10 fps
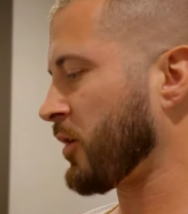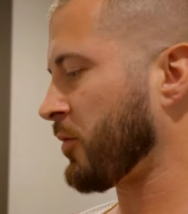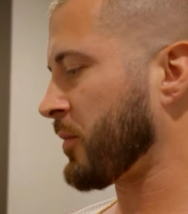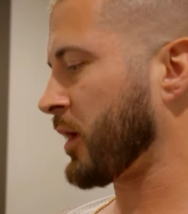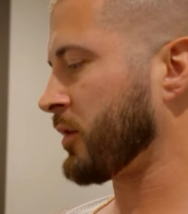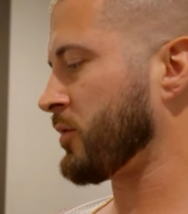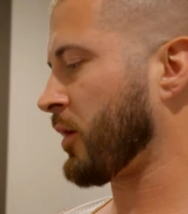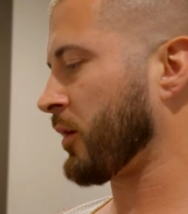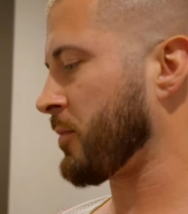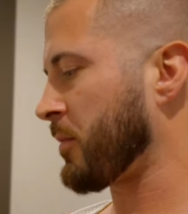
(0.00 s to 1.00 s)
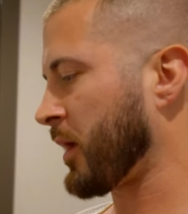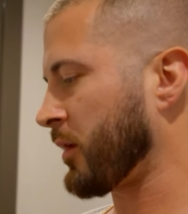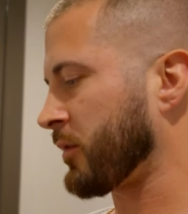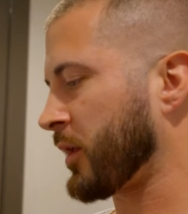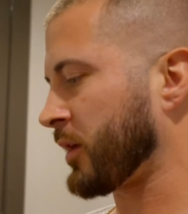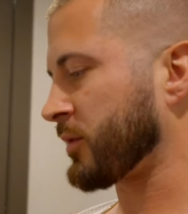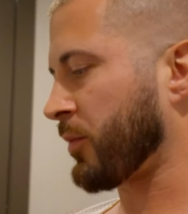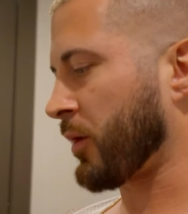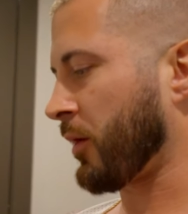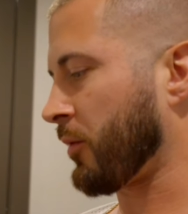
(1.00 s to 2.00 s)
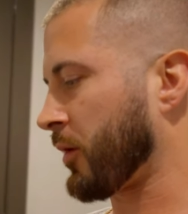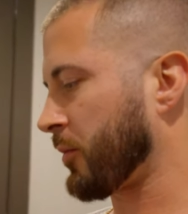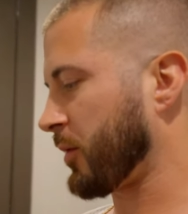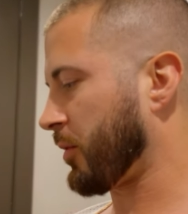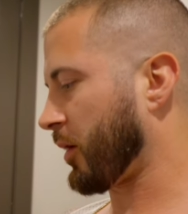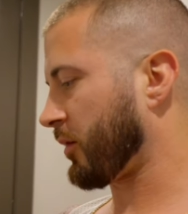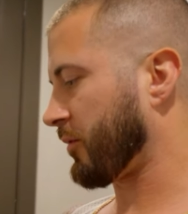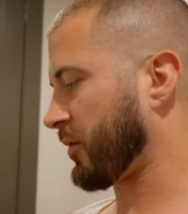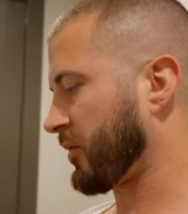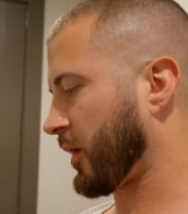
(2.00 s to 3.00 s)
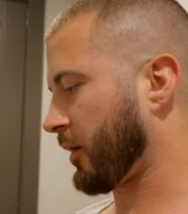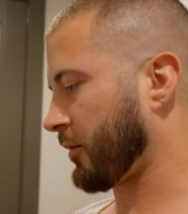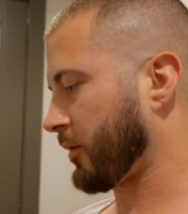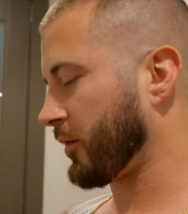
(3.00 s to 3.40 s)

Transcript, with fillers: yo, man, you are the man. Thanks, bro. I want to be part of your flower,